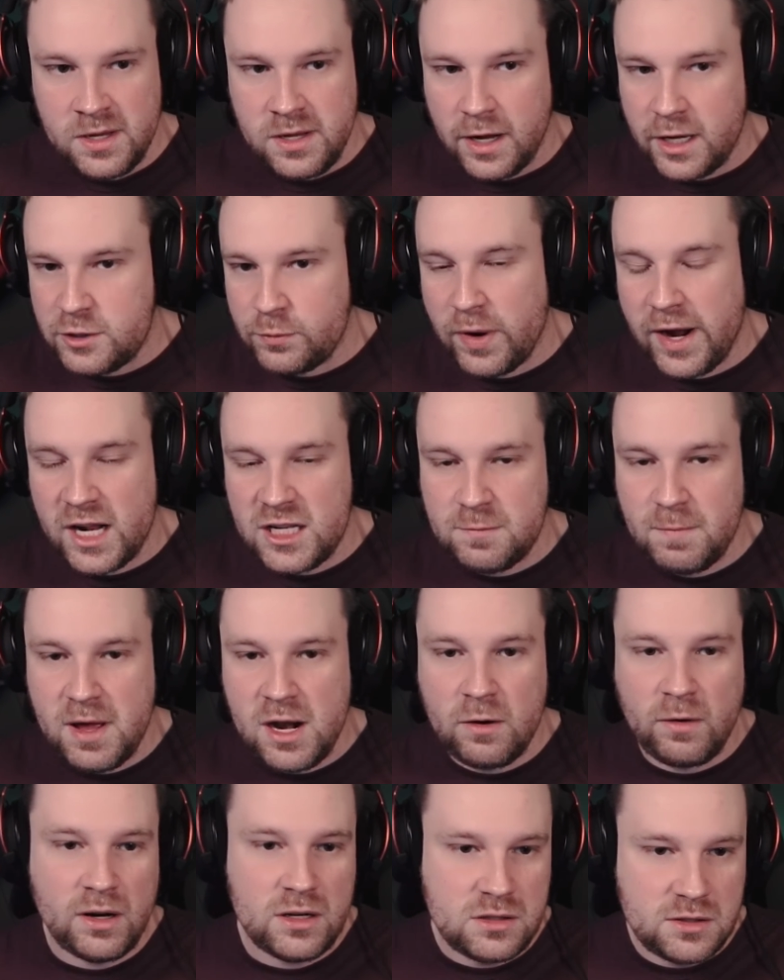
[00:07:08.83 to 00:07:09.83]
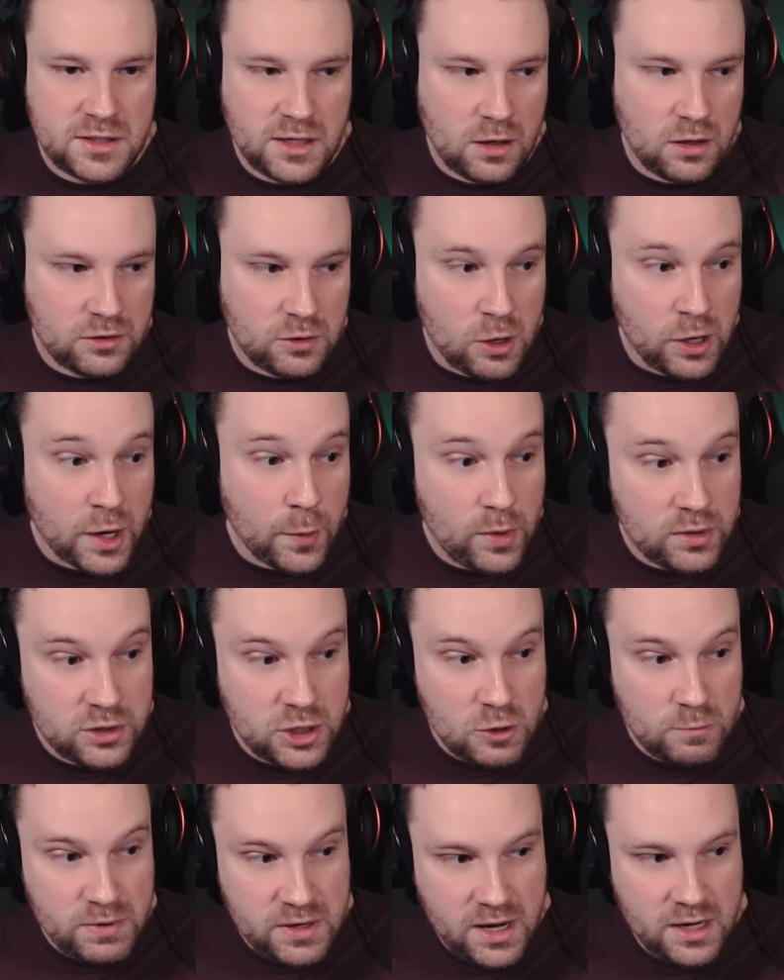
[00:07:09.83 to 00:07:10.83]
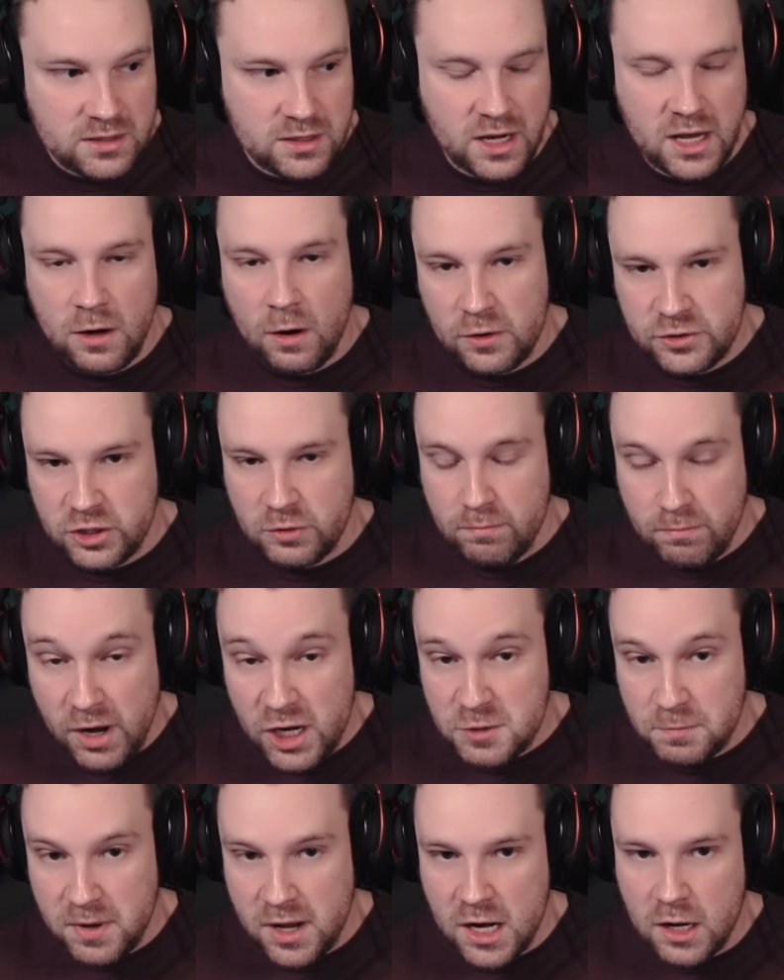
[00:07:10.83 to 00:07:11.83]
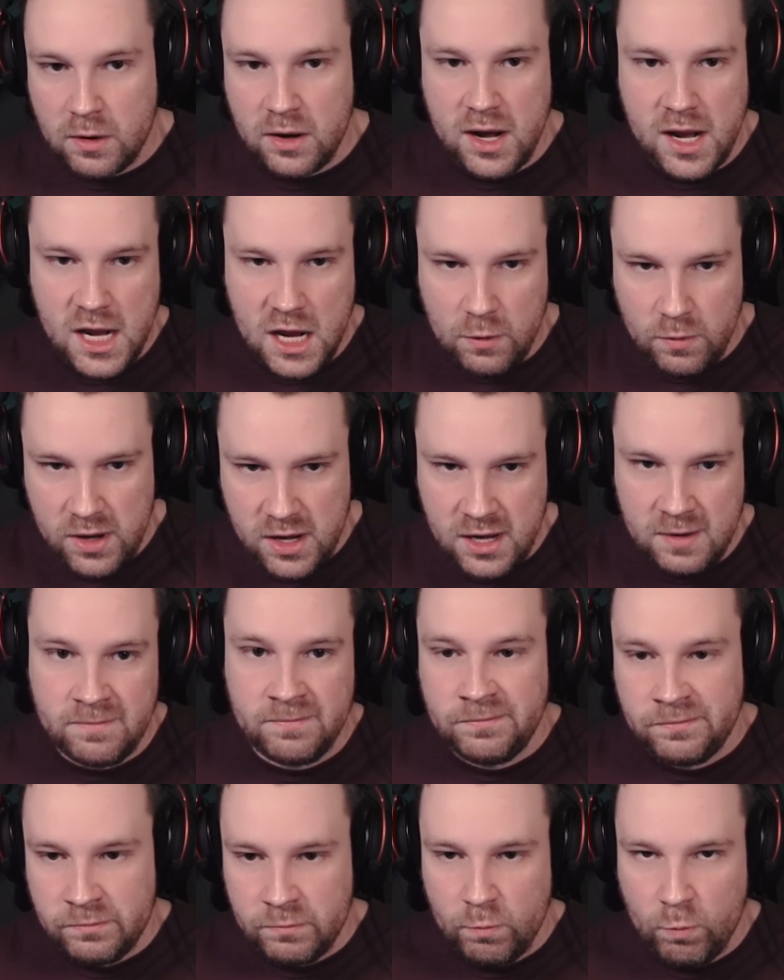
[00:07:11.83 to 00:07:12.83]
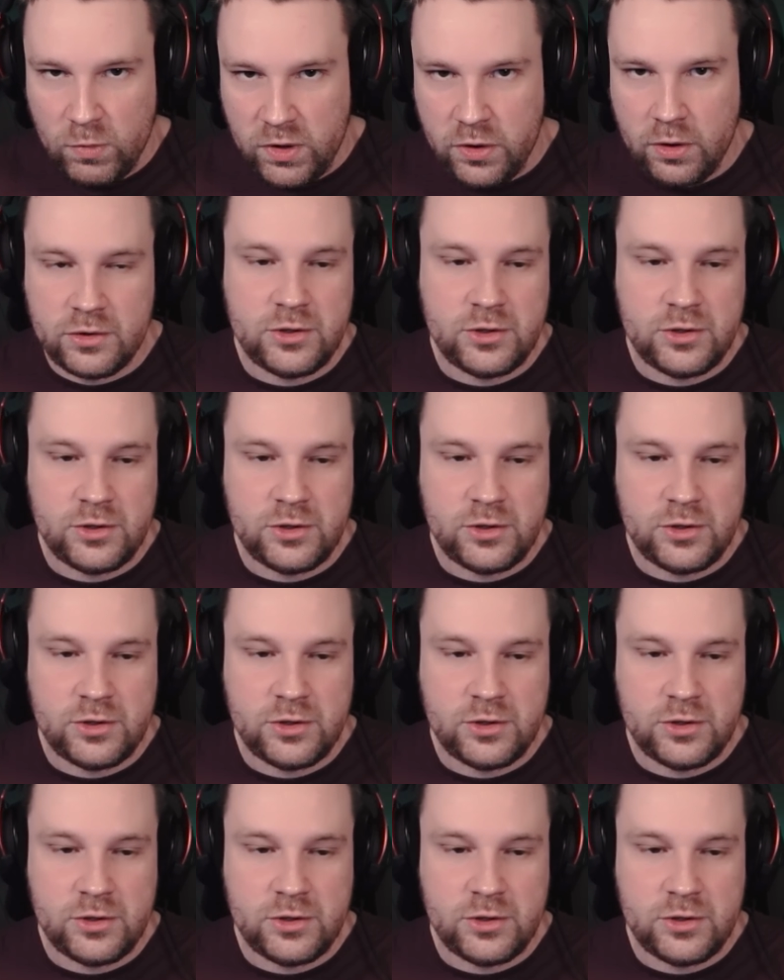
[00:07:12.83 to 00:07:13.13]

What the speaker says: It's why it's better in single target with 2-piece, and also much better in AoE with your